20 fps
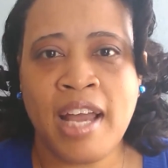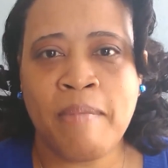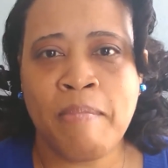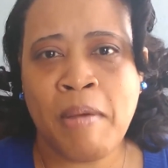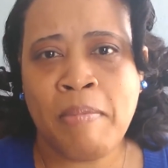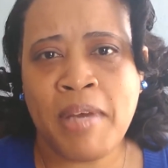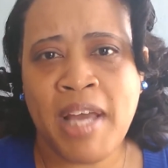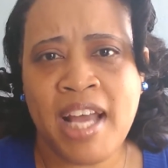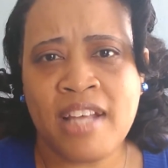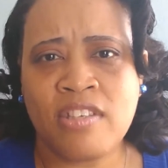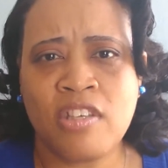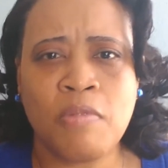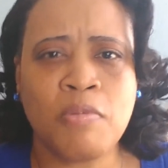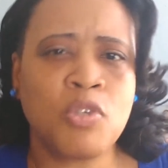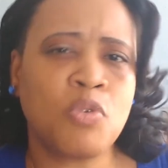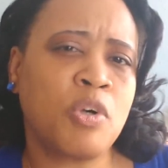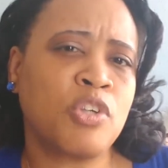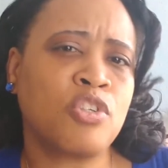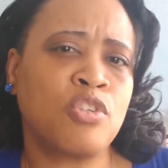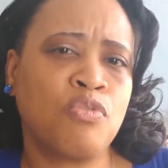maybe ask
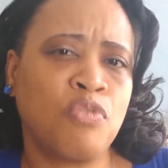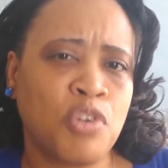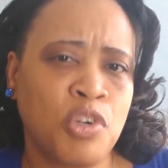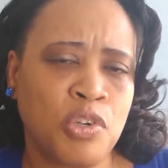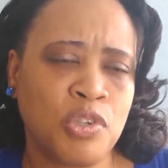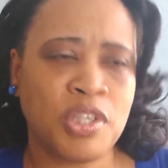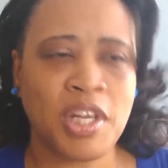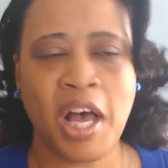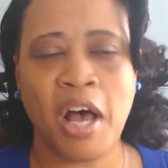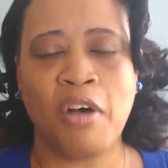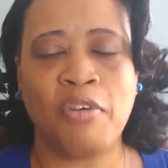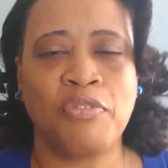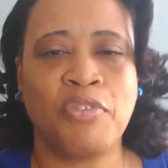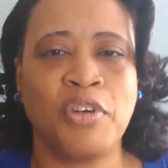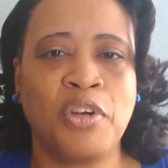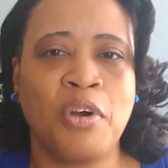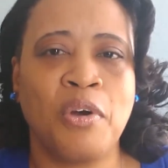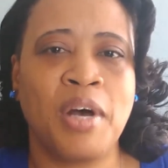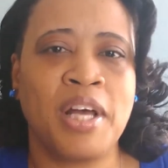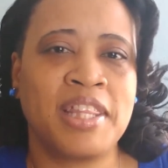those questions for yourself.
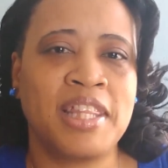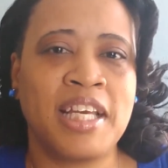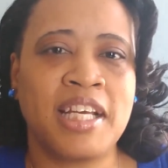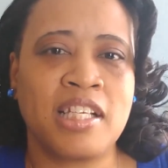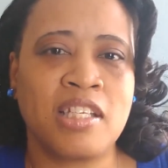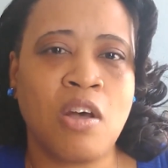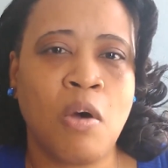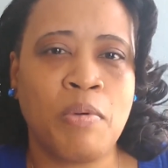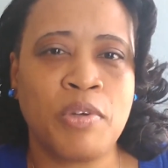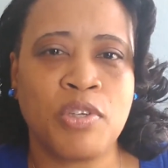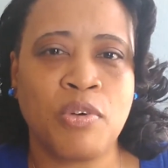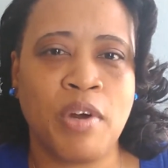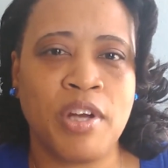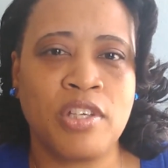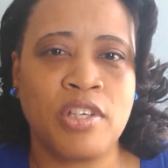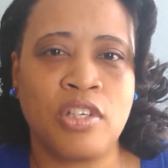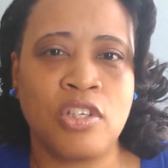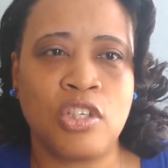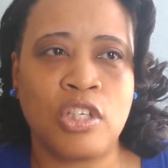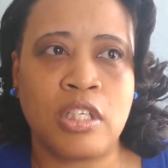I think it's always
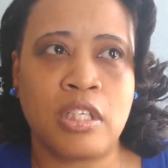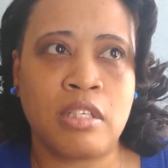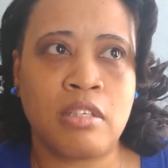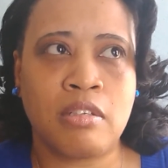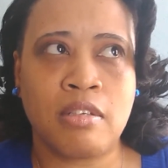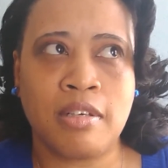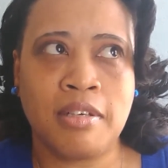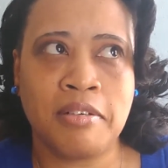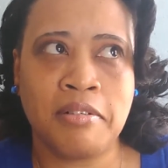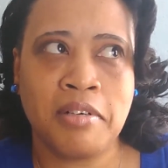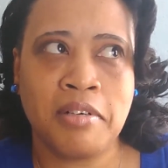great to just